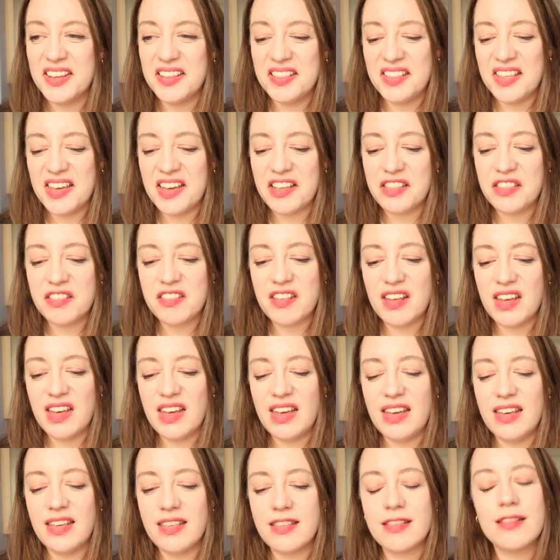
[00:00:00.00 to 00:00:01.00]
The answer
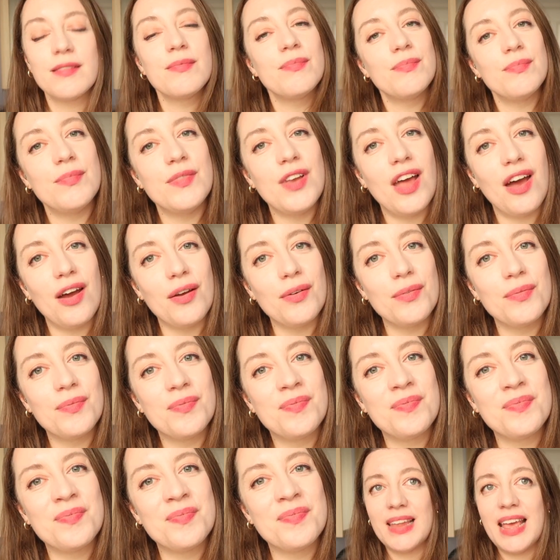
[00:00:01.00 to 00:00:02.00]
is no.
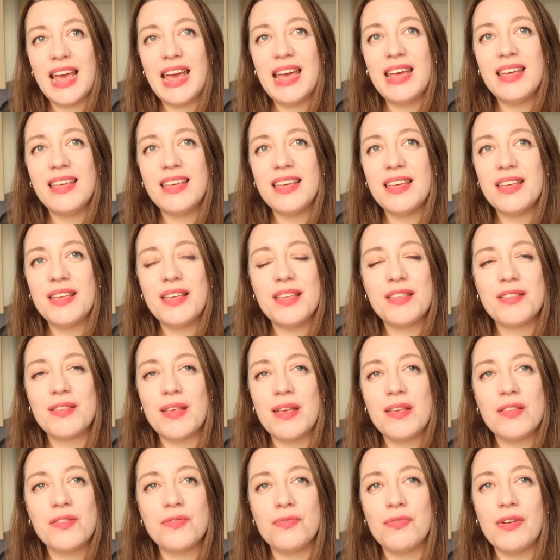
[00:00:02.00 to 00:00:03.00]

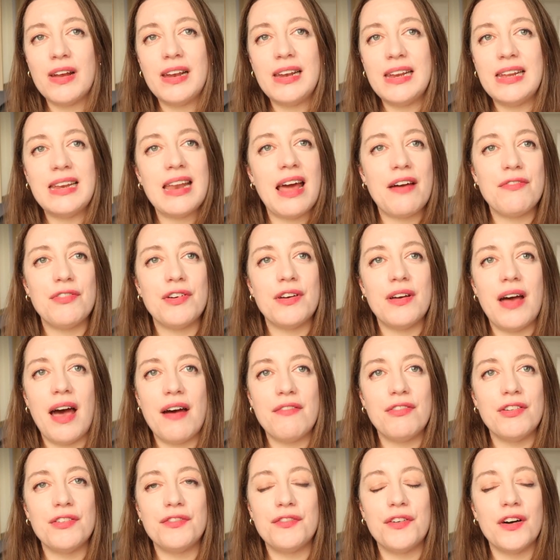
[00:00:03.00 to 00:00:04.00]
It's really never
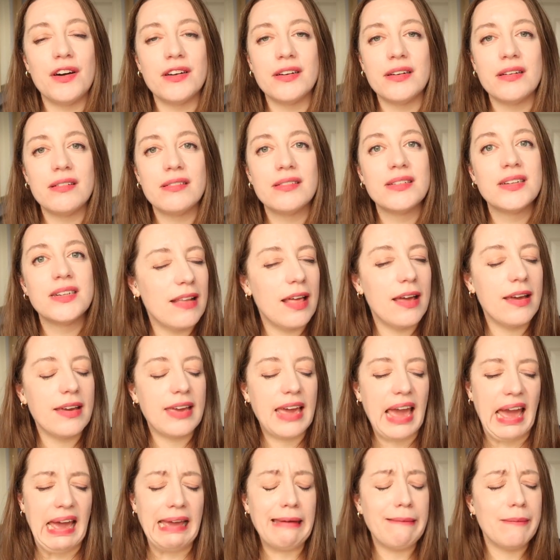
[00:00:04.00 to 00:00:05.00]
ever fun.
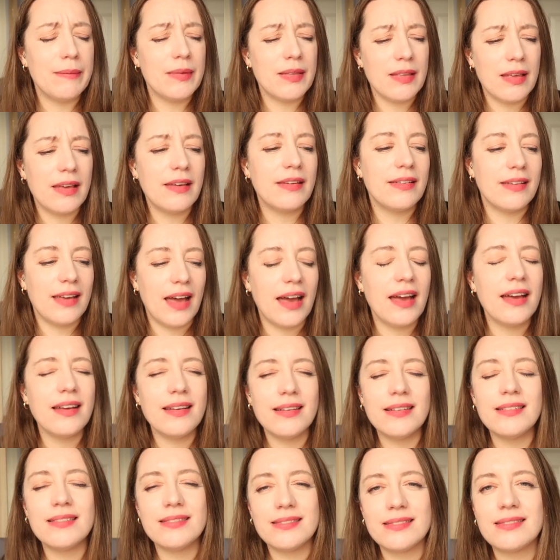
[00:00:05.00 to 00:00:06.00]
Okay,
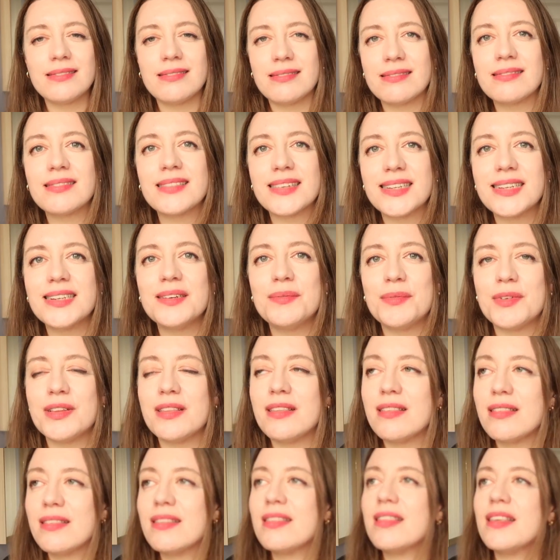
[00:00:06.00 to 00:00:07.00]
come
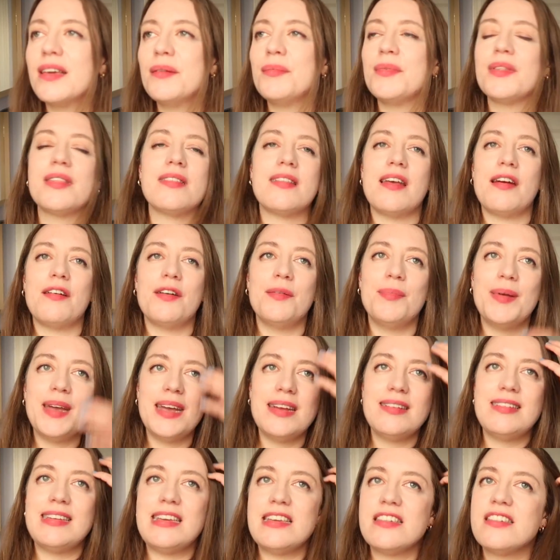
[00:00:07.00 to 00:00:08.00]
on Sarah, be
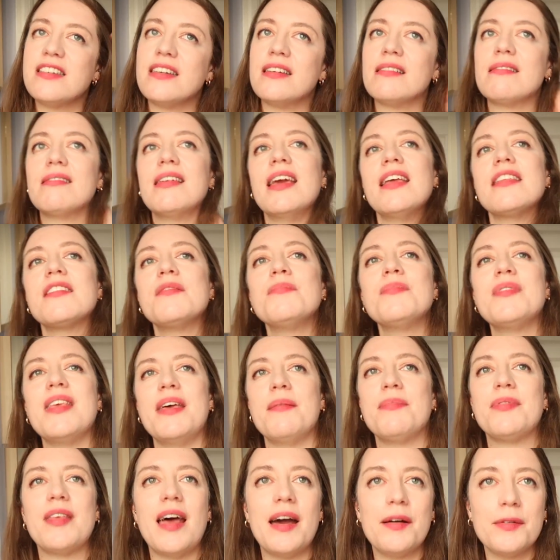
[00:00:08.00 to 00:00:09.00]
a teacher, get some
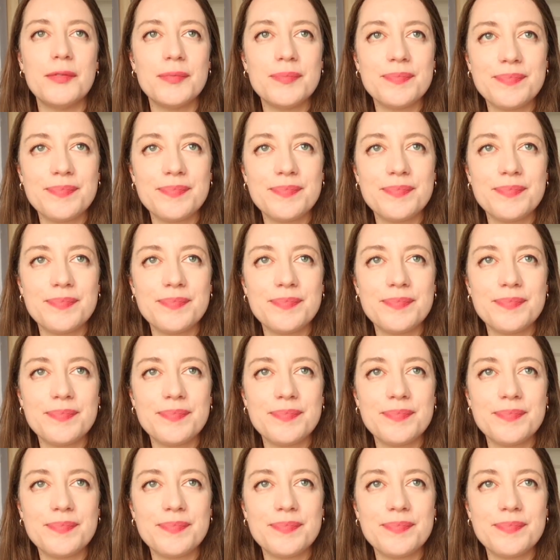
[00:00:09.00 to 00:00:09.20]
tips out.